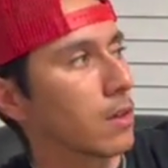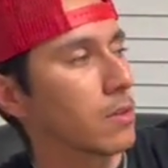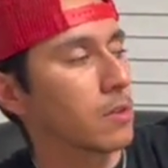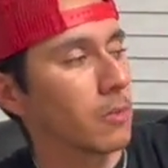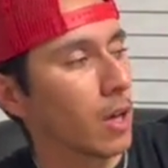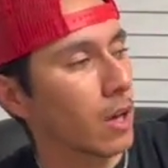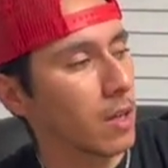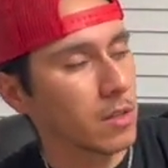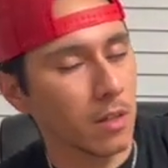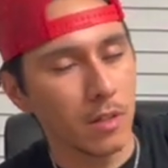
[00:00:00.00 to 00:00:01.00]
To be
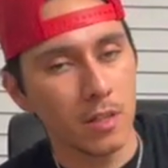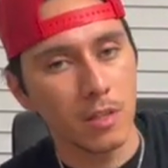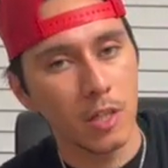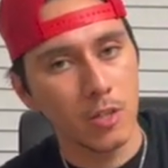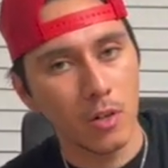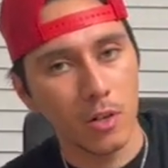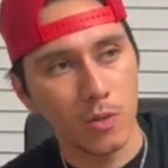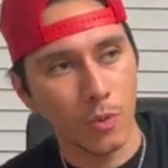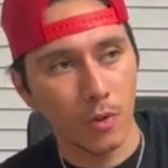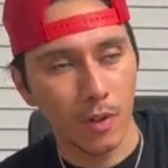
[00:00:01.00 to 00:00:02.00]
honest, this t-shirt is
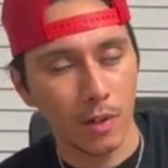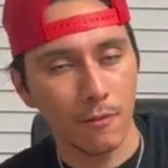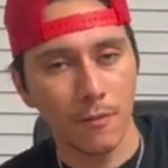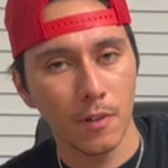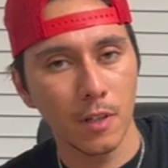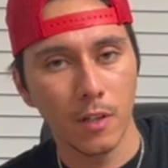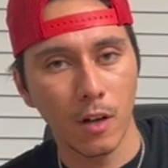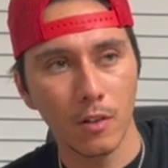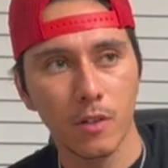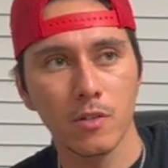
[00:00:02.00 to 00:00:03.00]
worth like
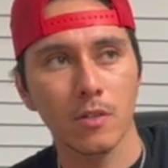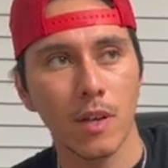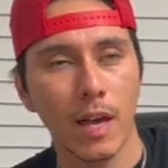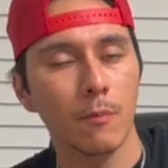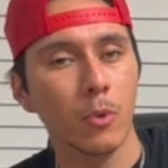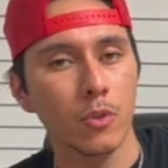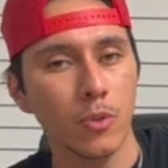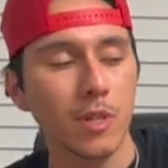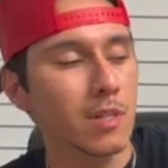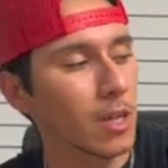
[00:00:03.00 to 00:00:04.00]
$50 at most. You
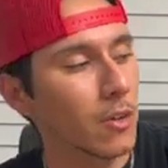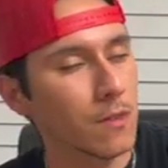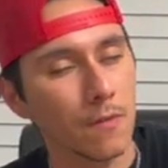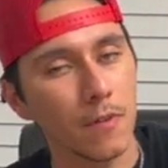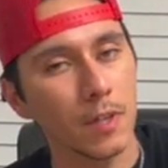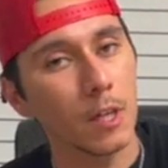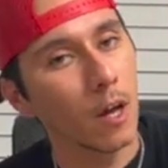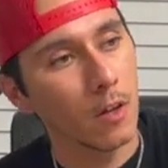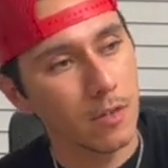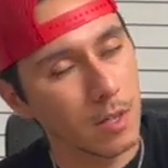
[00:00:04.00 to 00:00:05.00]
could sell this for
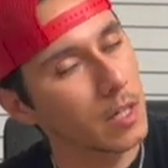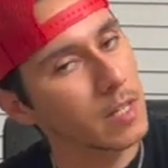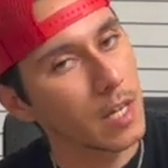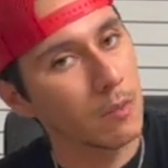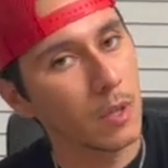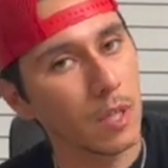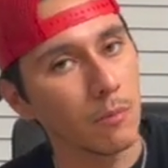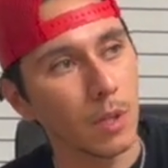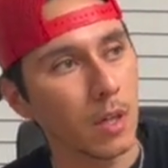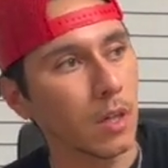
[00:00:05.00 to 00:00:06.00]
$50. It's gonna take a minute,
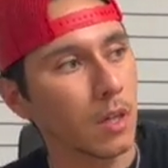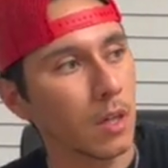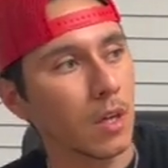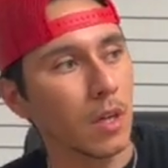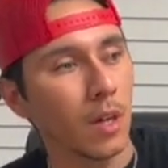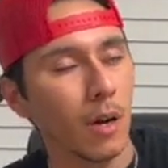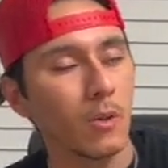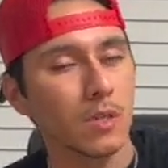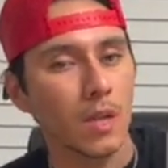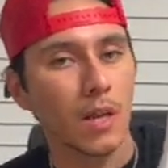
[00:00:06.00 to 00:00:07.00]
but I would
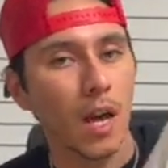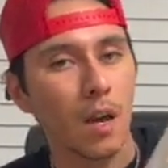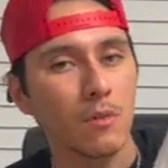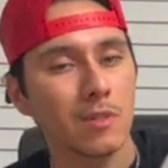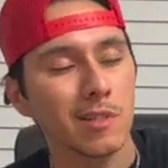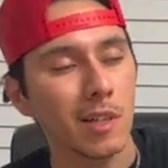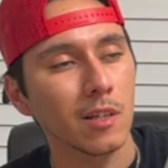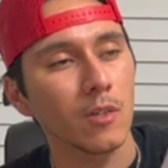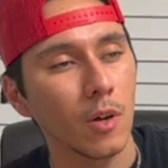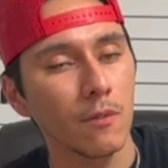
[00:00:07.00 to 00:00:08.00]
say average is like
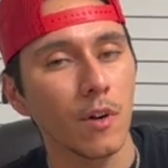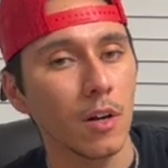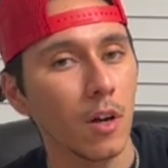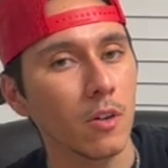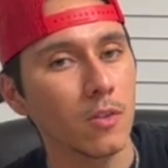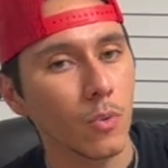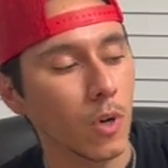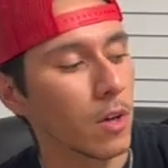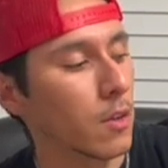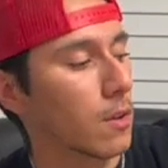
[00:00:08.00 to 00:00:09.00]
$35 worth.